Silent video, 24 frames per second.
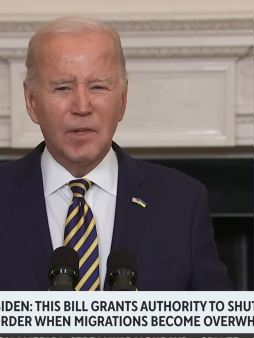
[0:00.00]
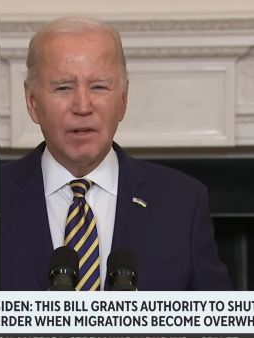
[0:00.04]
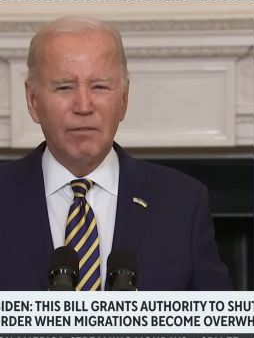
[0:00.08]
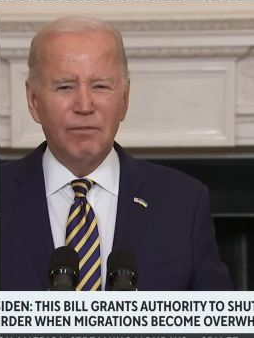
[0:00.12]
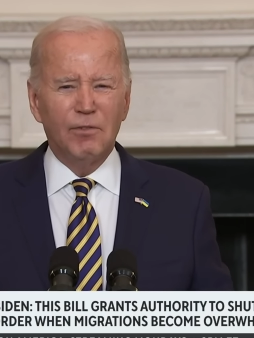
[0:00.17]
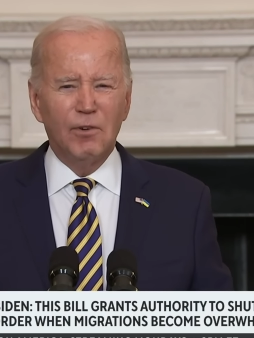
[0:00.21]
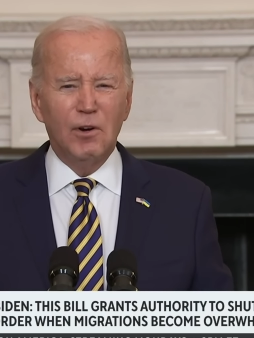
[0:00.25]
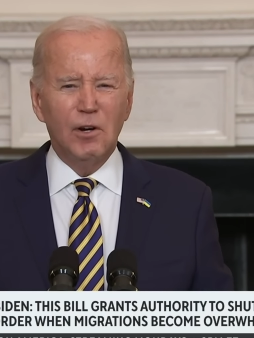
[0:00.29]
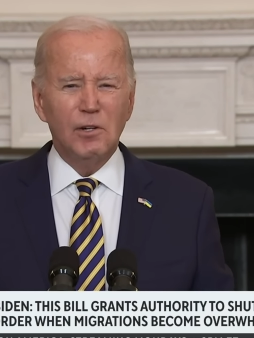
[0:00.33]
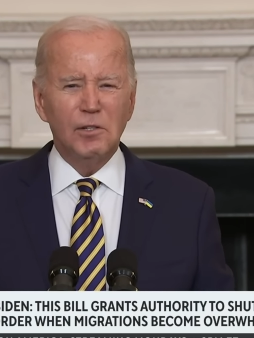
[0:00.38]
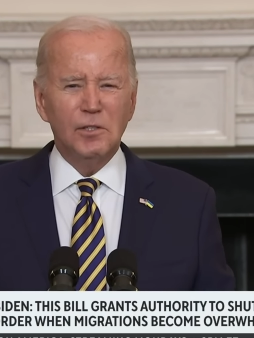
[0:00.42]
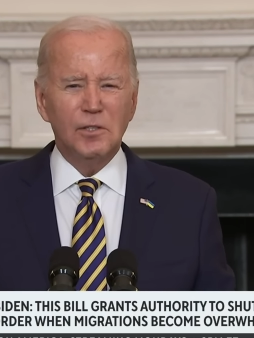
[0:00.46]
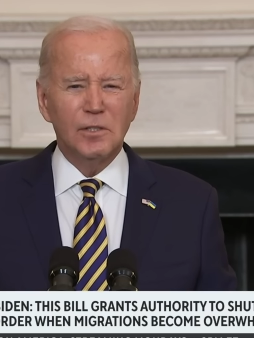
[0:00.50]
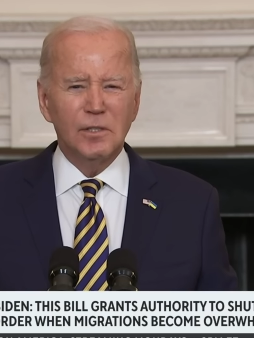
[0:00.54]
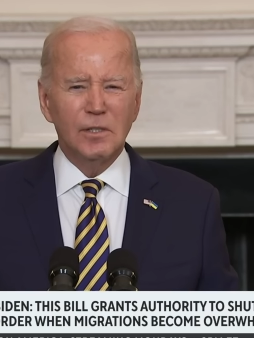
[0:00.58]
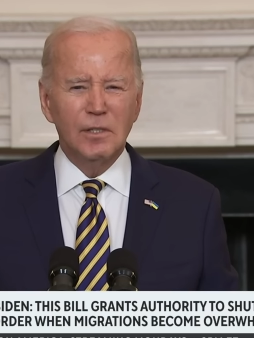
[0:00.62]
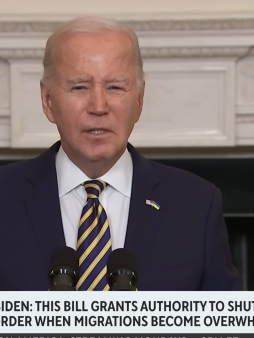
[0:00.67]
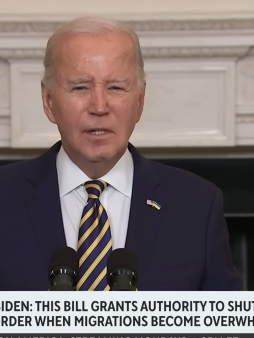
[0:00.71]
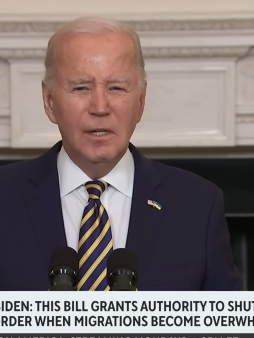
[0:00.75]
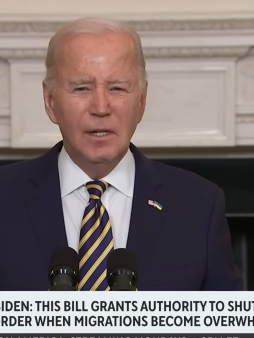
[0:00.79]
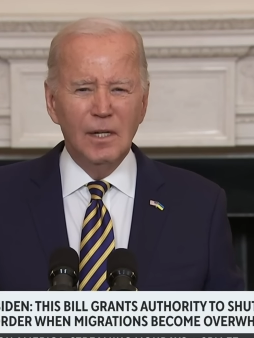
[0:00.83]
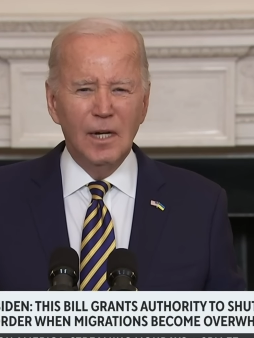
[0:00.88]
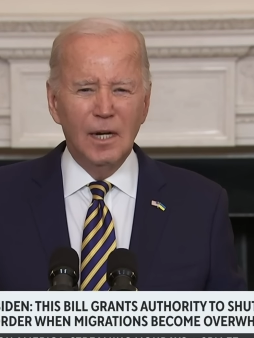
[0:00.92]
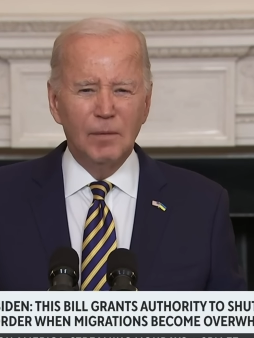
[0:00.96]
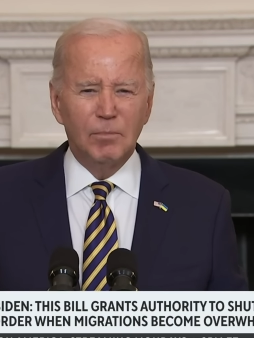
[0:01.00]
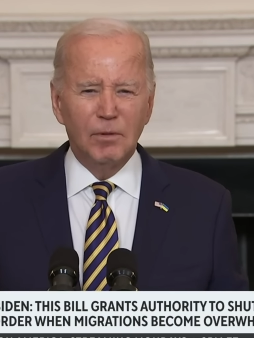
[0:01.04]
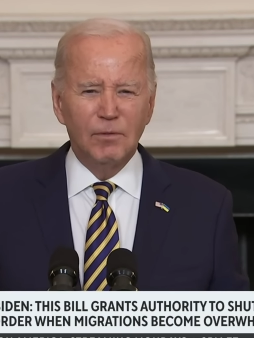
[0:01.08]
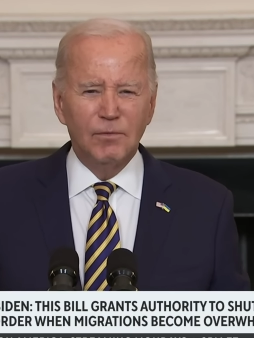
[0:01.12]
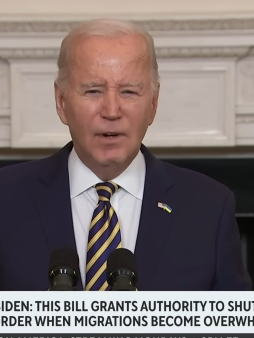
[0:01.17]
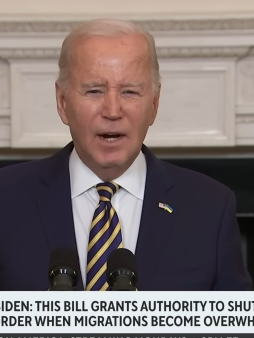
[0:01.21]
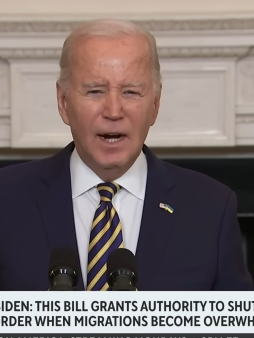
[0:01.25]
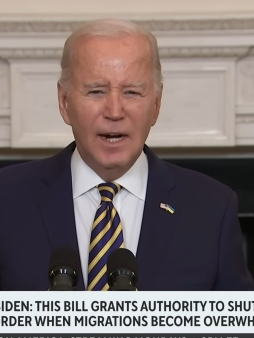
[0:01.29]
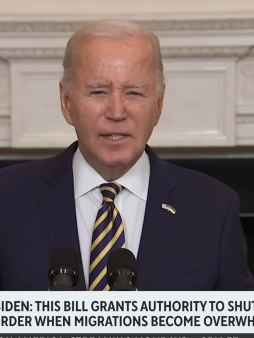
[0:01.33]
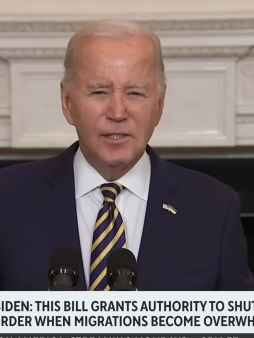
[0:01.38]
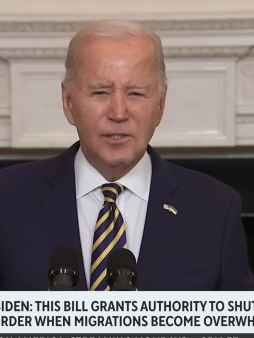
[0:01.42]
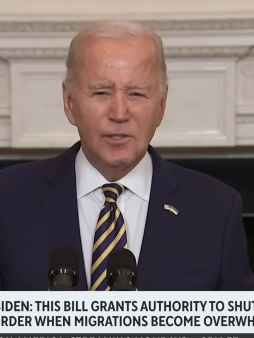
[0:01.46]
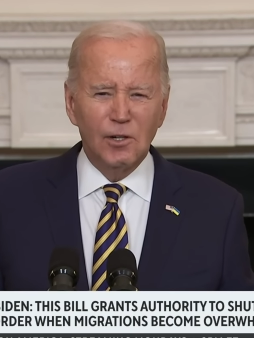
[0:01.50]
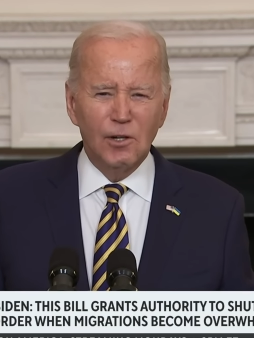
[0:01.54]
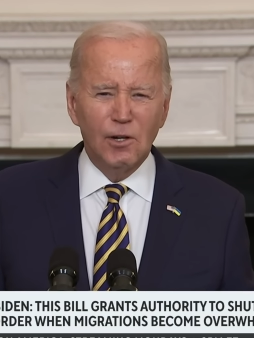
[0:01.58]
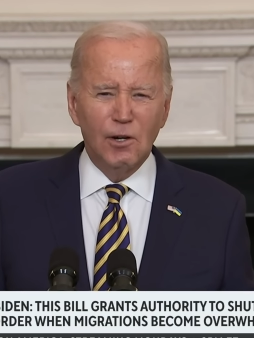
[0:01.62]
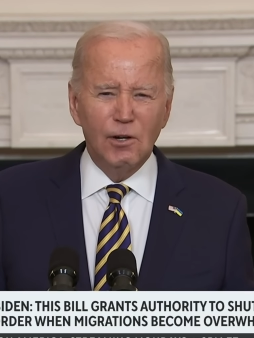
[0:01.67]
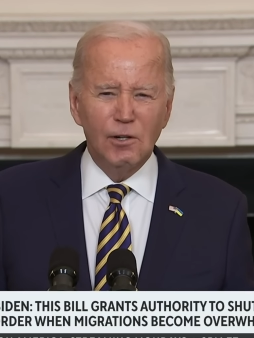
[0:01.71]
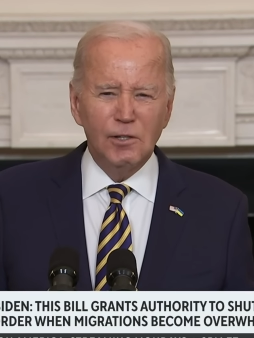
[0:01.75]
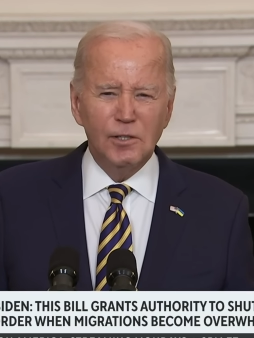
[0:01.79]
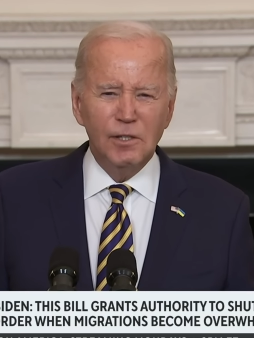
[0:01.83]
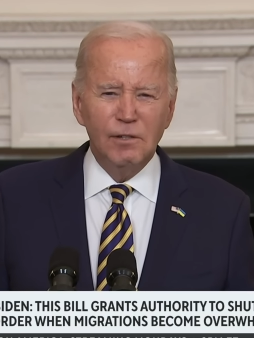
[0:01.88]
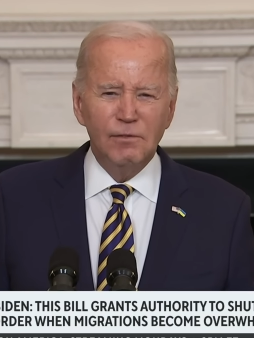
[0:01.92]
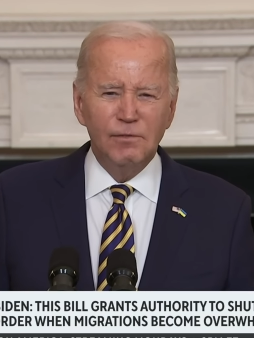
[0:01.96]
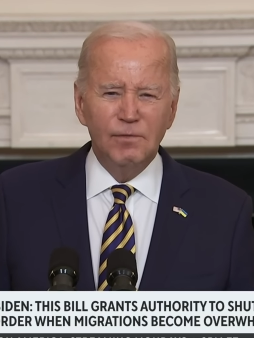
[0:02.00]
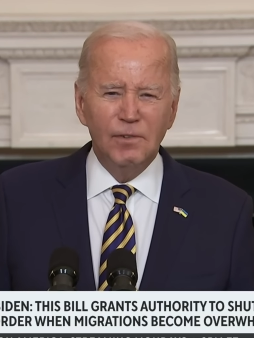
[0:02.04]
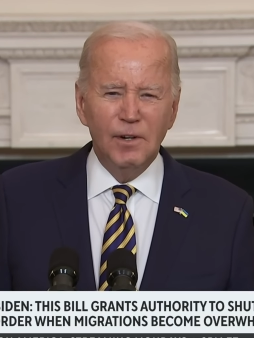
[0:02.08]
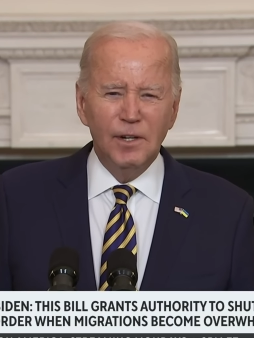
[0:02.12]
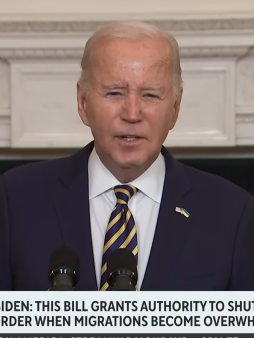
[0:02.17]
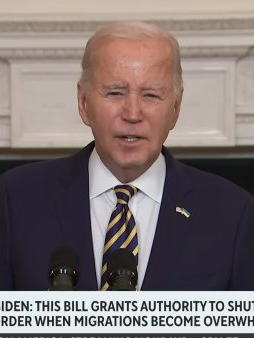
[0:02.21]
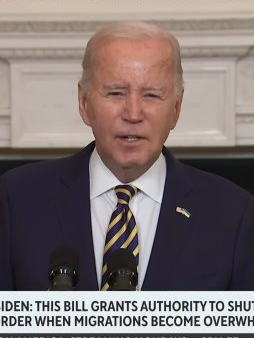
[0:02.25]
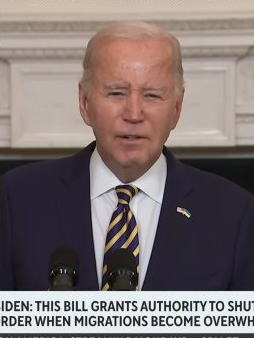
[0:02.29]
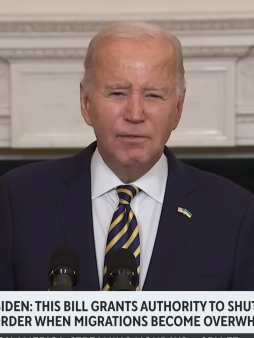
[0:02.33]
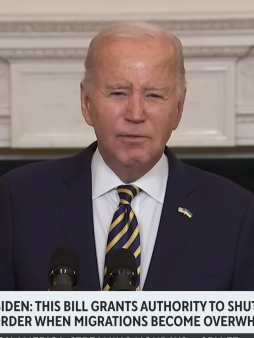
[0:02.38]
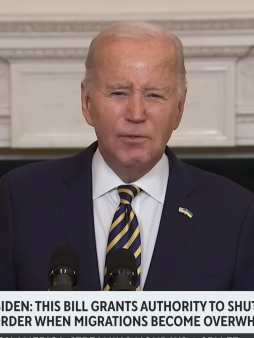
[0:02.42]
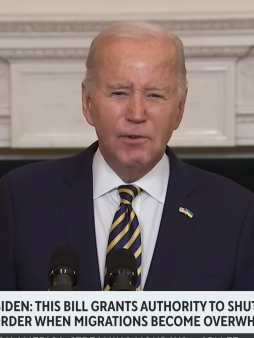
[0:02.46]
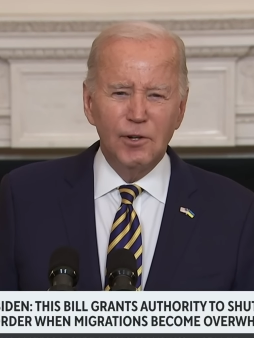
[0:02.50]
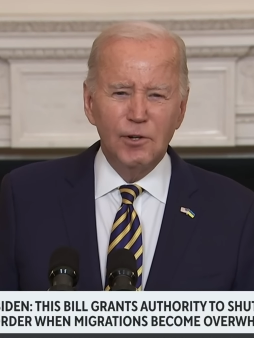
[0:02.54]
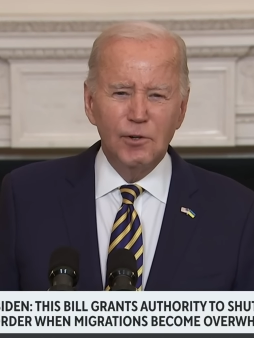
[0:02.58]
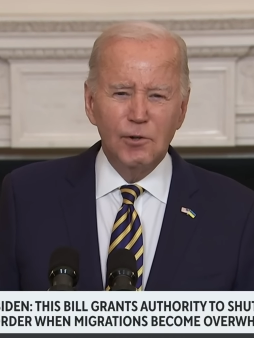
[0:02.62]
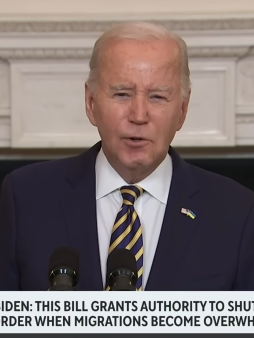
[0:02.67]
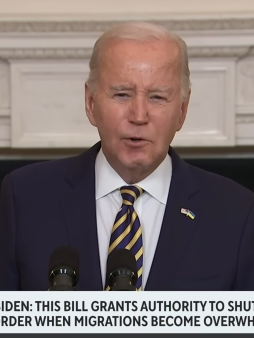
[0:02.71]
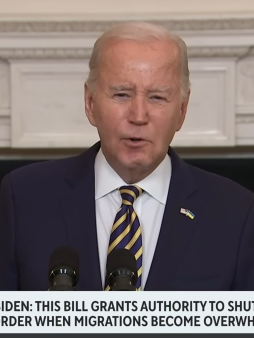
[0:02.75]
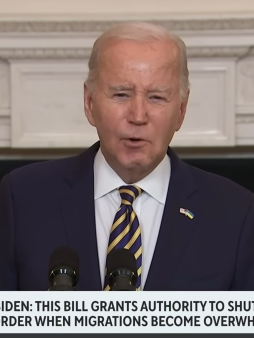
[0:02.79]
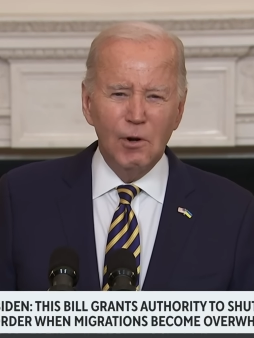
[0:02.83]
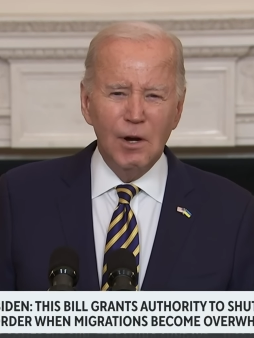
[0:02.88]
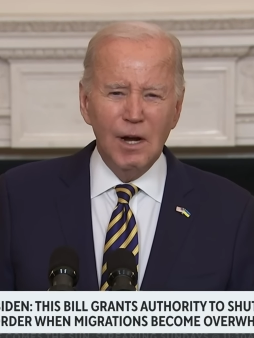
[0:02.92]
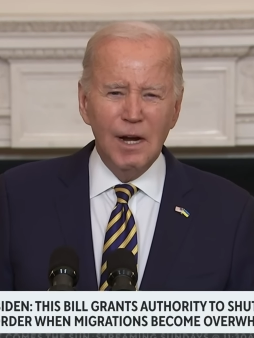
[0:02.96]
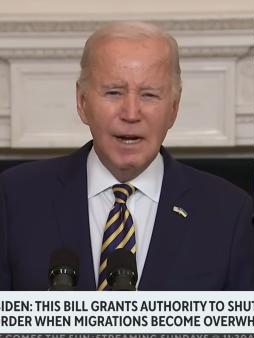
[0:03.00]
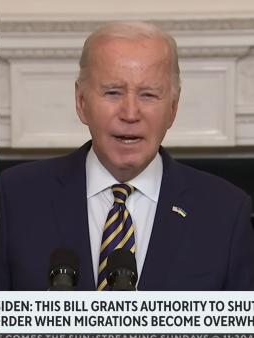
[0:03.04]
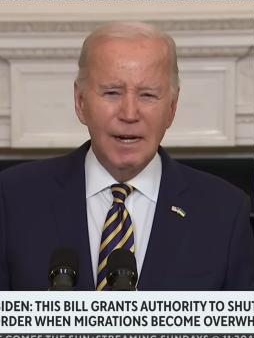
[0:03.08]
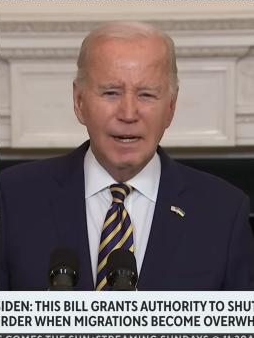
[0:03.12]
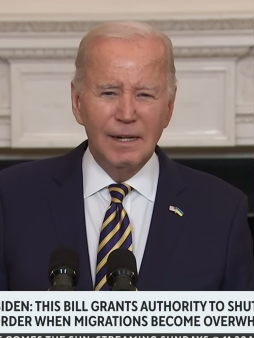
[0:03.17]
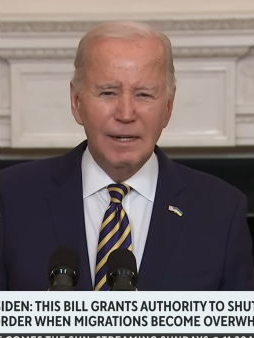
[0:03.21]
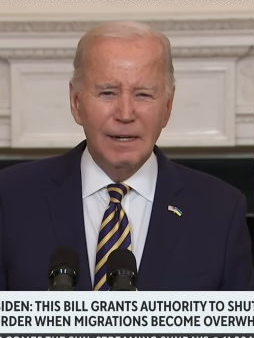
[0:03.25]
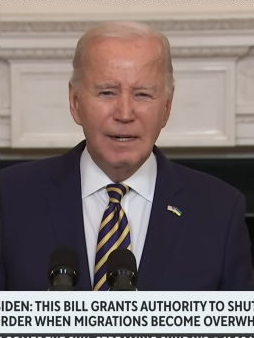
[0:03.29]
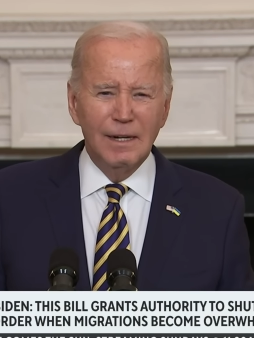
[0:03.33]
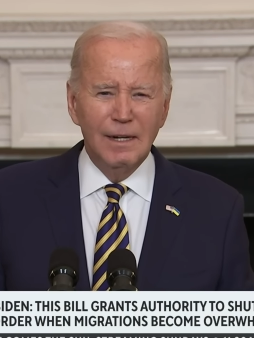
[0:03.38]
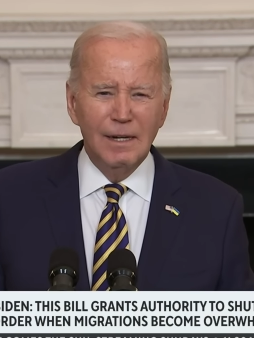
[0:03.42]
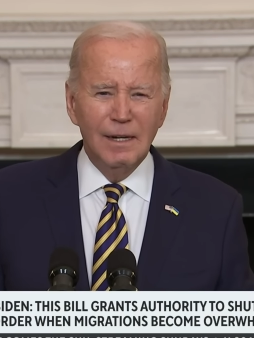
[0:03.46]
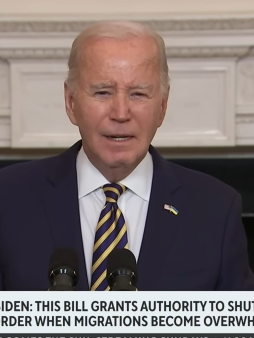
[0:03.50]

First, it provides urgent funding for Ukraine